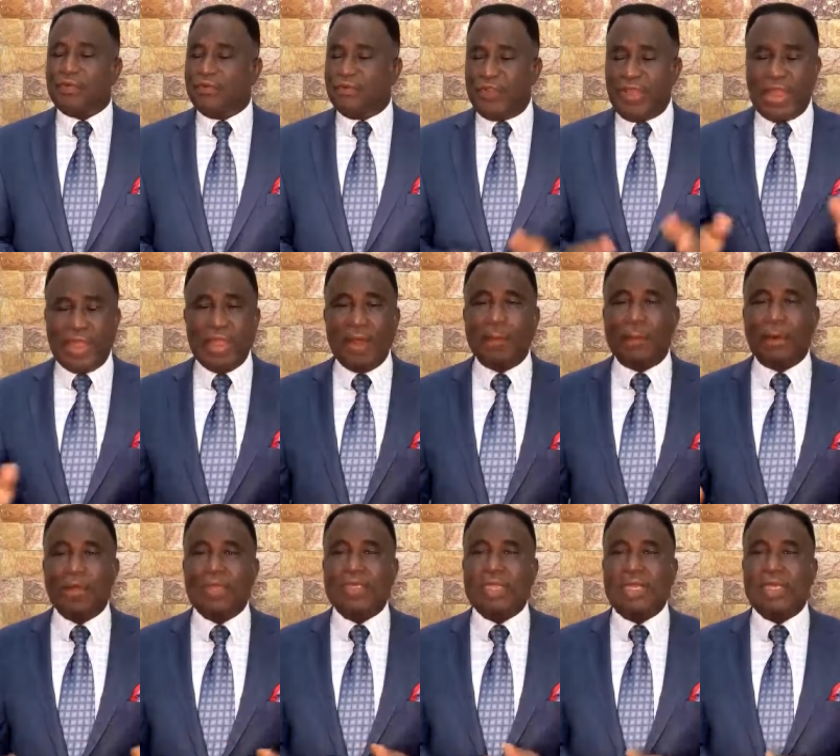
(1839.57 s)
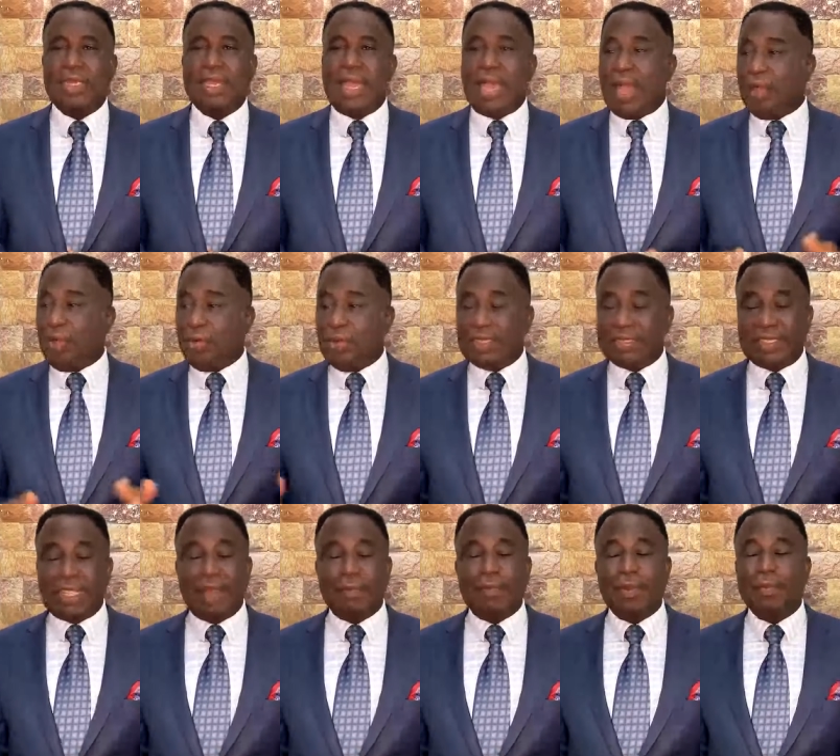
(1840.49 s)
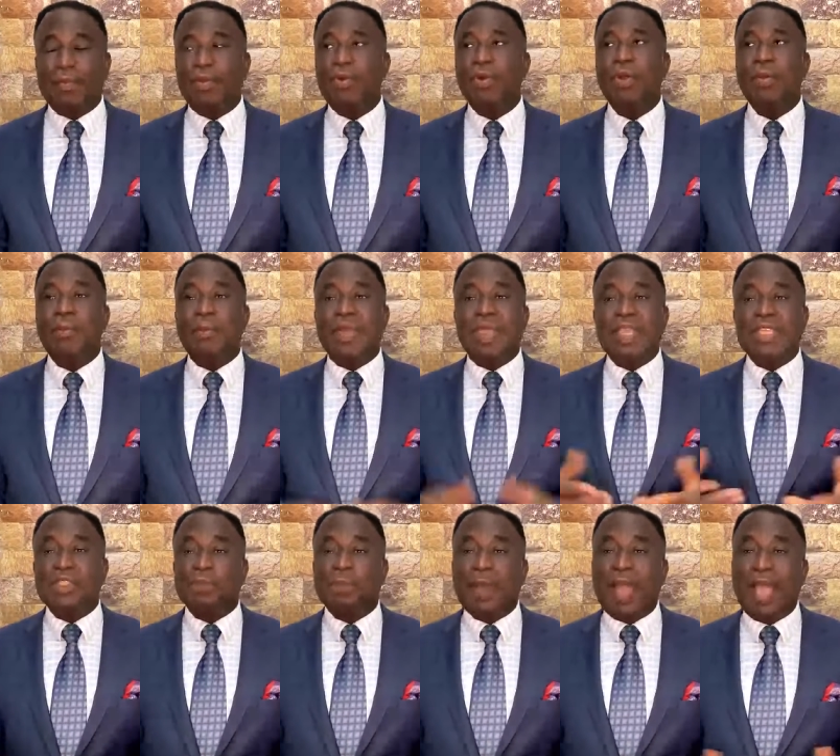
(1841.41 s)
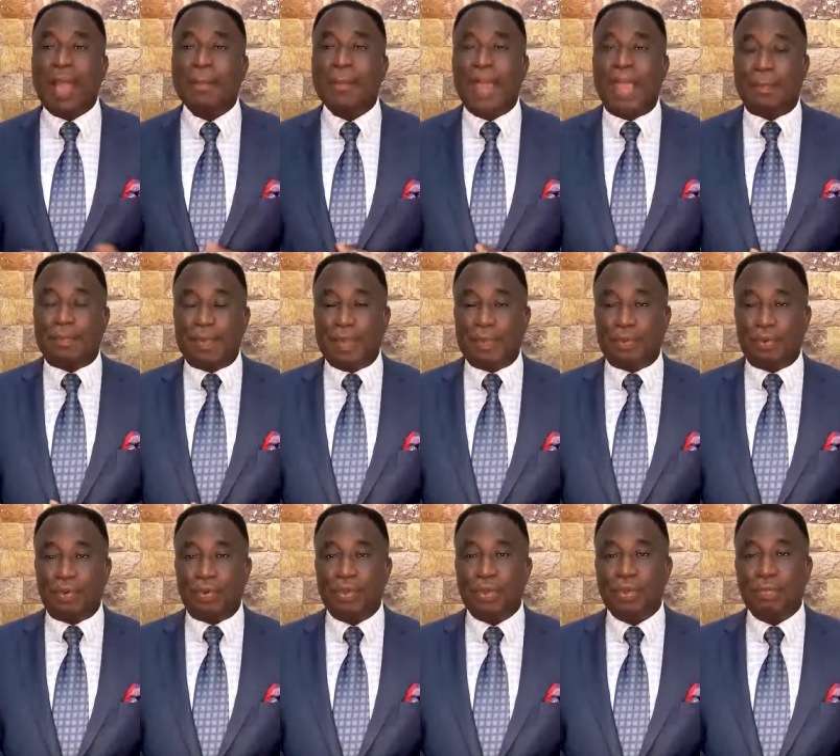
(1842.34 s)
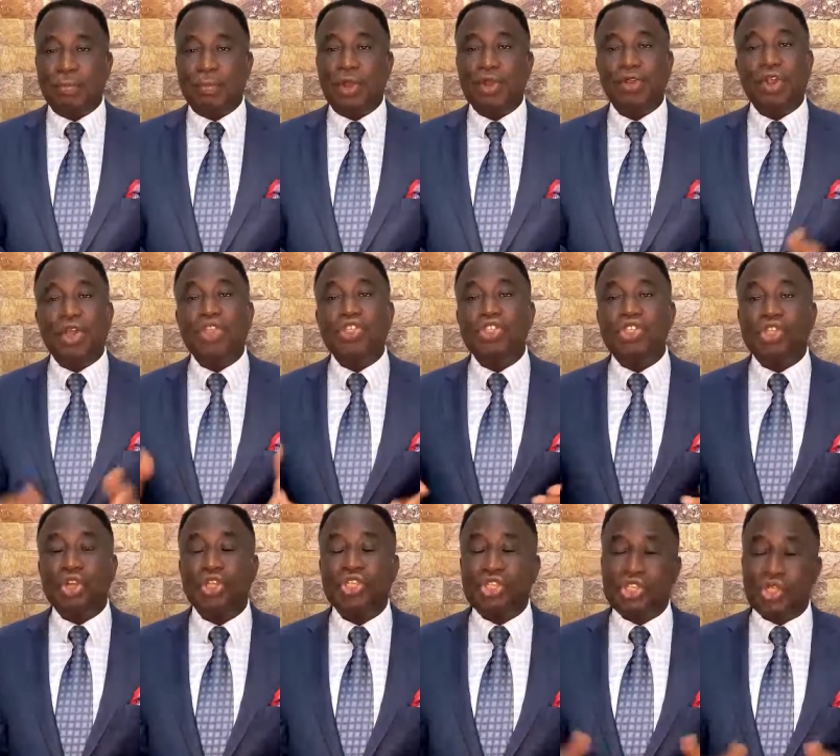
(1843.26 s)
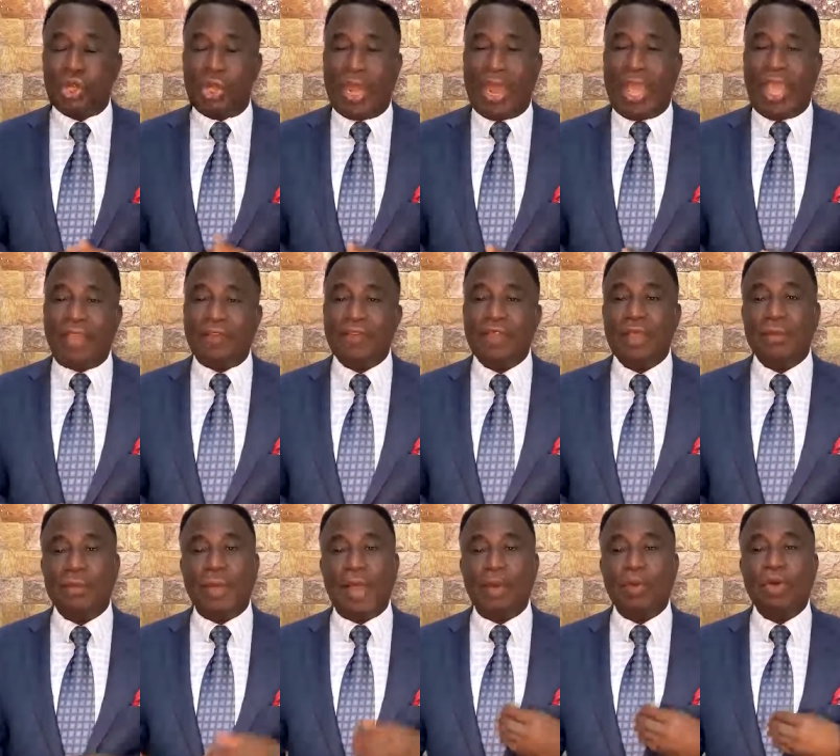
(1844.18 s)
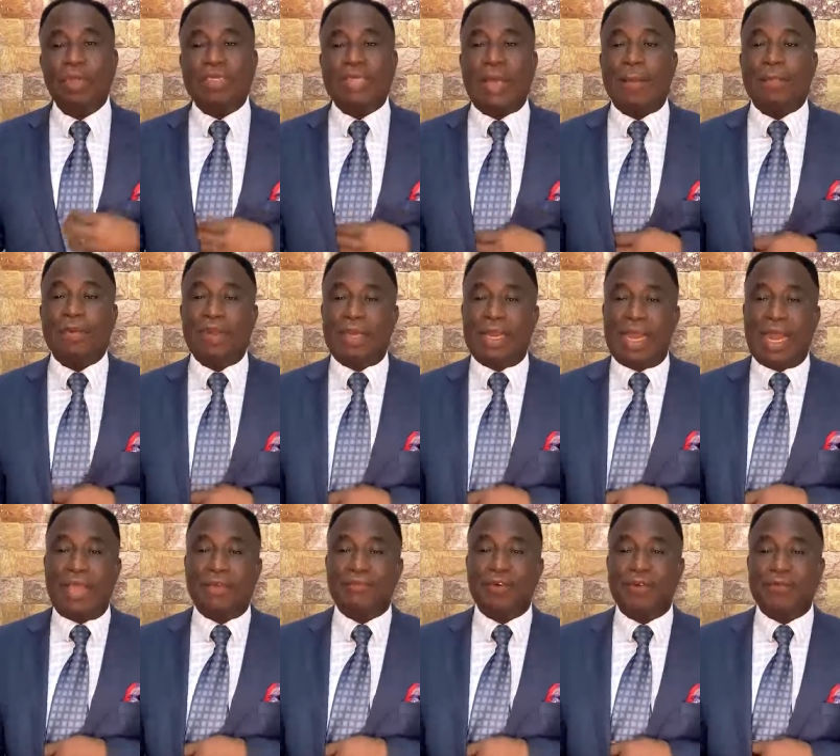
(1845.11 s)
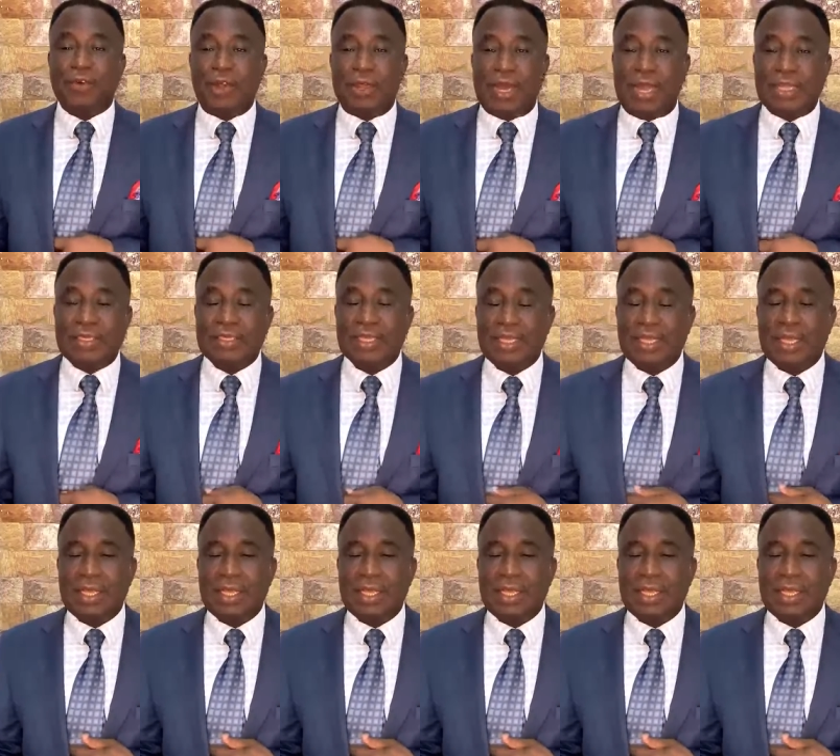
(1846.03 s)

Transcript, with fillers: Very important. I always tell people be inspired by people, but don't judge your life by what happened in the life of others.